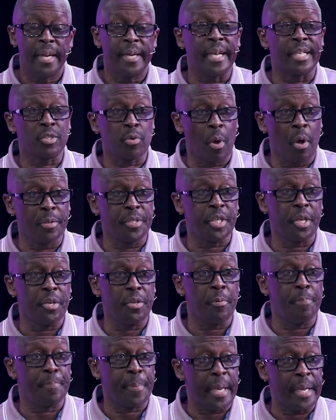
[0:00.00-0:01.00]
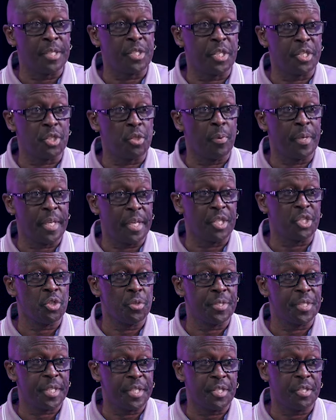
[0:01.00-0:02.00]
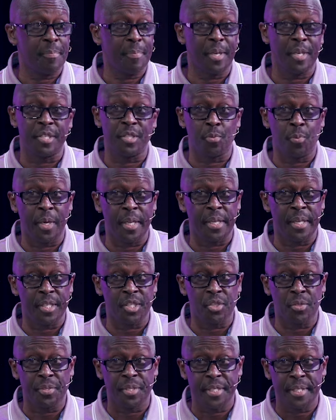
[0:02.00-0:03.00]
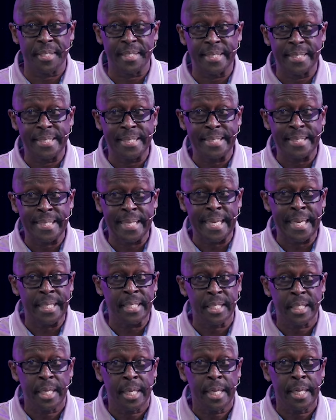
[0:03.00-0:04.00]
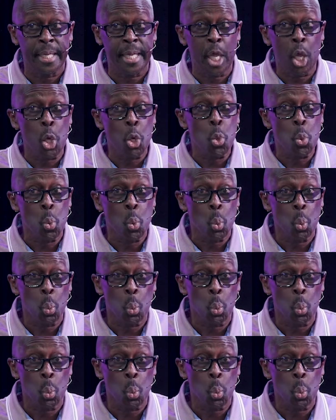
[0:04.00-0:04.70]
That's why I would tell you, pay attention to what gets your attention, because what gets your attention gets you.